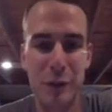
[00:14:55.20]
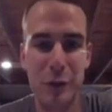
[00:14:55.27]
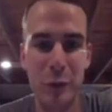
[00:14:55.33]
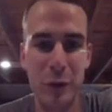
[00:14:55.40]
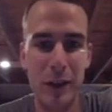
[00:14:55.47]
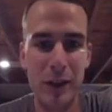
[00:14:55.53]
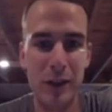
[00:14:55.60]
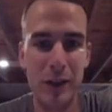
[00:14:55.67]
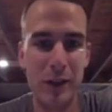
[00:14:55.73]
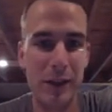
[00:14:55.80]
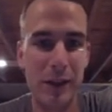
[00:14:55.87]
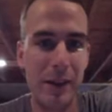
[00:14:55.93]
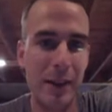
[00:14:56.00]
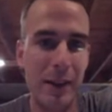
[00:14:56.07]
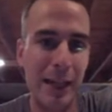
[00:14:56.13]
you will.
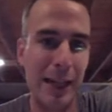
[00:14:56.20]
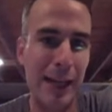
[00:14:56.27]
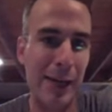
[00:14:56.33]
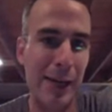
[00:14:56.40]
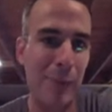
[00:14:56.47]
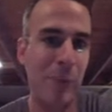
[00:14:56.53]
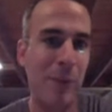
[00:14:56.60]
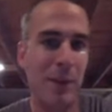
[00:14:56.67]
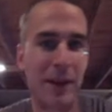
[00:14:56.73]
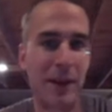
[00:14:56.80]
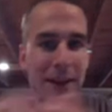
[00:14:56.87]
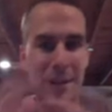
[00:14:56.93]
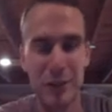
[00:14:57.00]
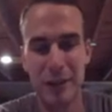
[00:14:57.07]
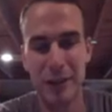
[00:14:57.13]

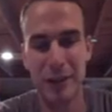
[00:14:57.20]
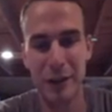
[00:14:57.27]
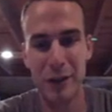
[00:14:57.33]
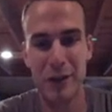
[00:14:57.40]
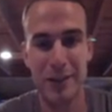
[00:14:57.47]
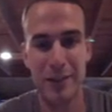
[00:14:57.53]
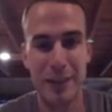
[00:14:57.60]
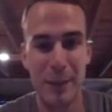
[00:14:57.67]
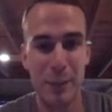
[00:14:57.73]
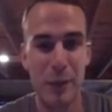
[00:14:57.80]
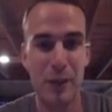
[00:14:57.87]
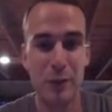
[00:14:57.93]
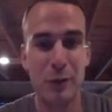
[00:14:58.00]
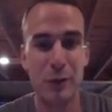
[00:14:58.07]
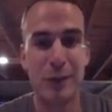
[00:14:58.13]
Here's another example.
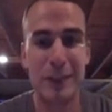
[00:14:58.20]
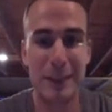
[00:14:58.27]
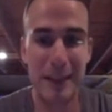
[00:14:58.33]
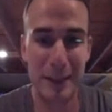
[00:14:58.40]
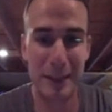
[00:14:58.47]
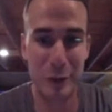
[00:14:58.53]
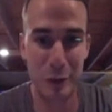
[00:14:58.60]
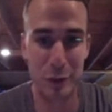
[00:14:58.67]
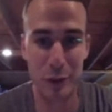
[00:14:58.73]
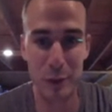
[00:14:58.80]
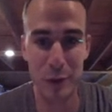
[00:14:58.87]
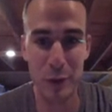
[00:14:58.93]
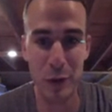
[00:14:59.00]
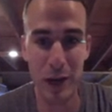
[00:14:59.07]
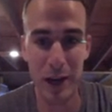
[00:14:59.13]
This one did extremely
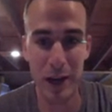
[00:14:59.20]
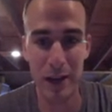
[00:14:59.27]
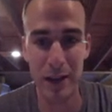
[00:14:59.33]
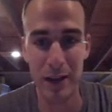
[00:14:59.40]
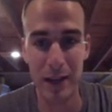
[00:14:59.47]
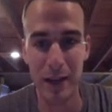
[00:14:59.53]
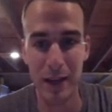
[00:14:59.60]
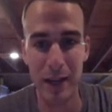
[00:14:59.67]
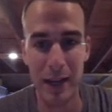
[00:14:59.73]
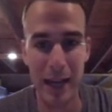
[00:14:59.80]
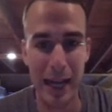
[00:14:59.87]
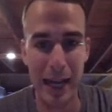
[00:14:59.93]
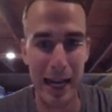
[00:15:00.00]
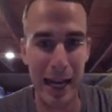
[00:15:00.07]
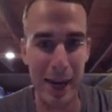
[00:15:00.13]
well.
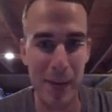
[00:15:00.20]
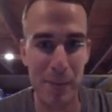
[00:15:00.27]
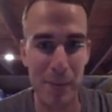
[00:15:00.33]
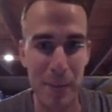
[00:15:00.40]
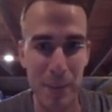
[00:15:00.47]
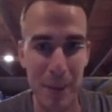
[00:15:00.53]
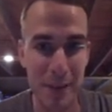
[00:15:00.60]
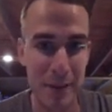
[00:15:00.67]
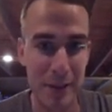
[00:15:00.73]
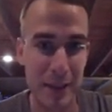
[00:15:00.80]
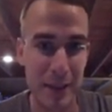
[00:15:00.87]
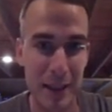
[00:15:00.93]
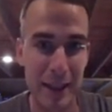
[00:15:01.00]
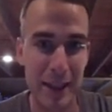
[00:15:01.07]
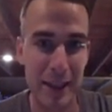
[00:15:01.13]
This is
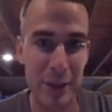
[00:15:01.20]
a